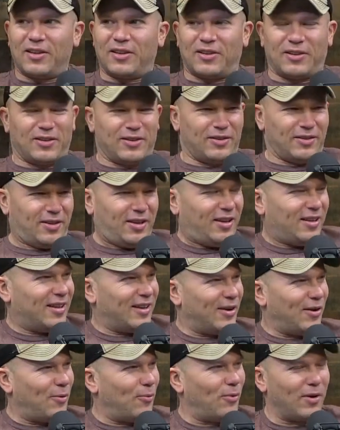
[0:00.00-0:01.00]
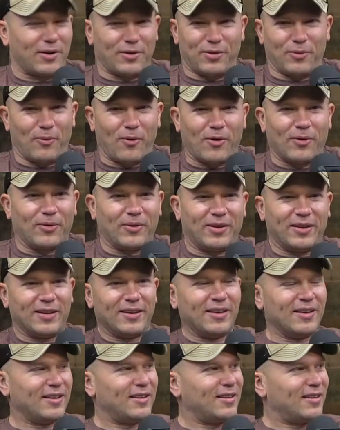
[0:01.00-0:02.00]
good. What in the world?
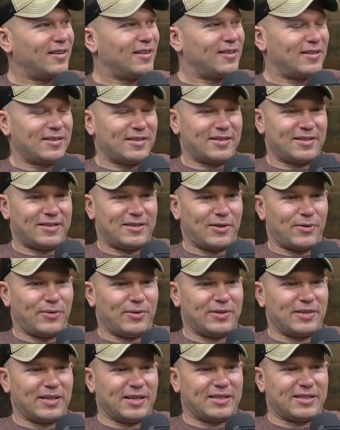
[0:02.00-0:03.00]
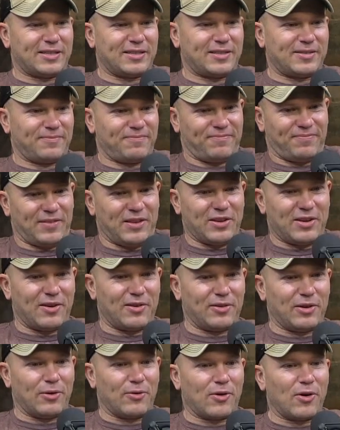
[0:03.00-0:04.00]
So it's you
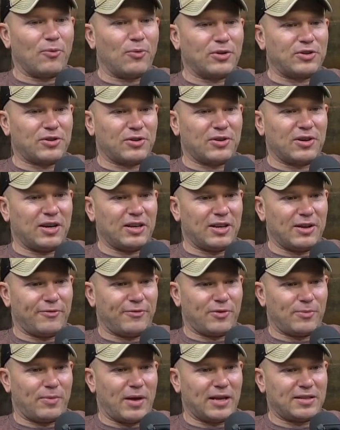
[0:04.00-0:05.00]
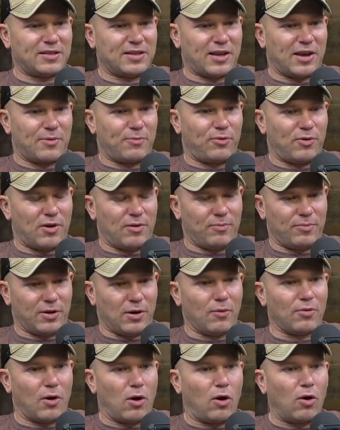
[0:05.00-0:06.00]
don't know what you're going to get from that standpoint. But
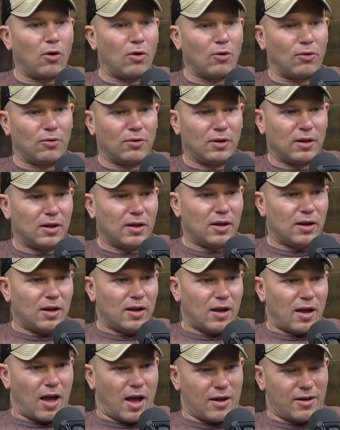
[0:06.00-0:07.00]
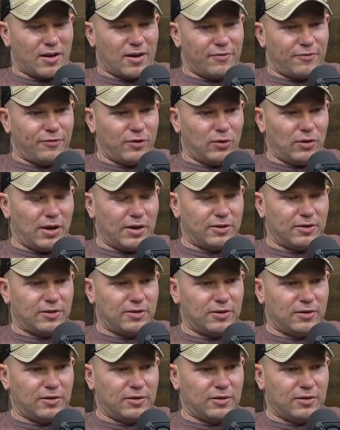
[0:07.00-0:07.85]
on the whole, I feel like